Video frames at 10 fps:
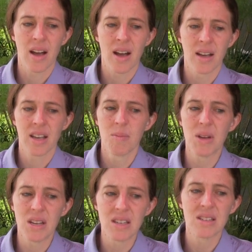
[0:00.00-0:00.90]
uh, can
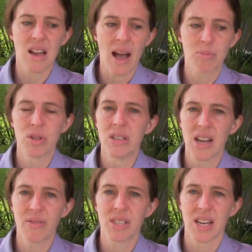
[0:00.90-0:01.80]
be absolutely
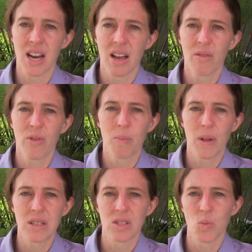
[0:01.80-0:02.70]
devastating for
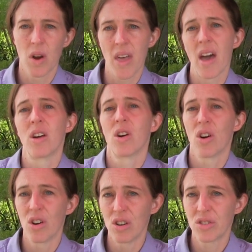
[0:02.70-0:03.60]
places where that
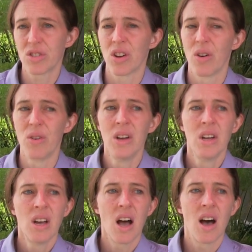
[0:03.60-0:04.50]
occurs so
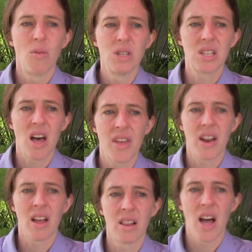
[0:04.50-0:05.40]
uh, we saw
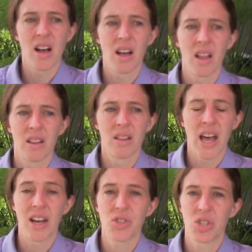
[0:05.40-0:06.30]
that a lot uh,
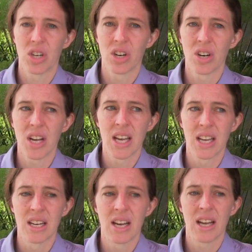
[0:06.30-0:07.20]
last year
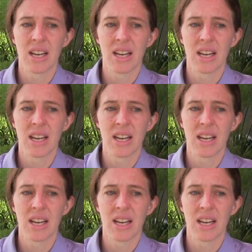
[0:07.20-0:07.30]
in,